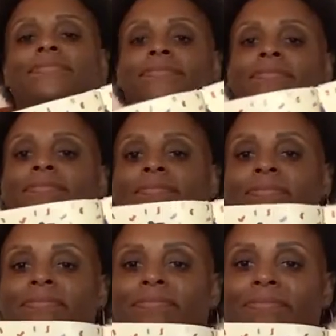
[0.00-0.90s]

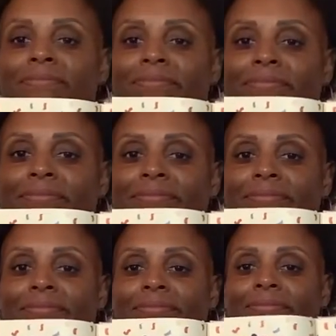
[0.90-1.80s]

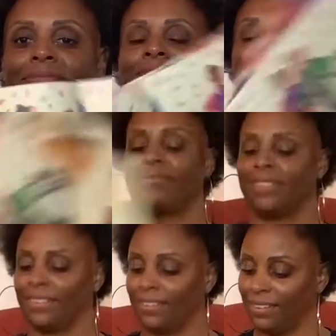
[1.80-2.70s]

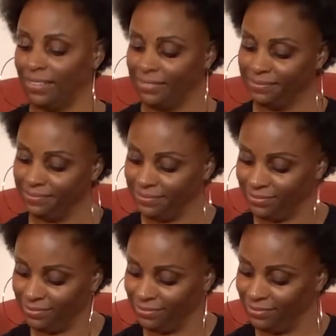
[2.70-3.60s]

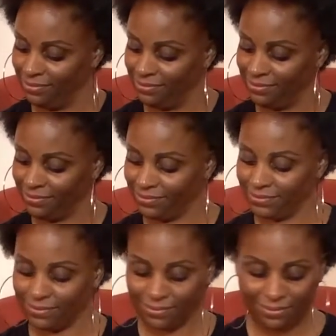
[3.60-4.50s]

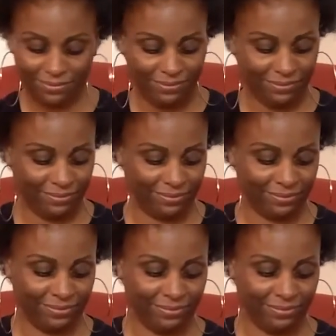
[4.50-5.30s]
No one is speaking in this clip.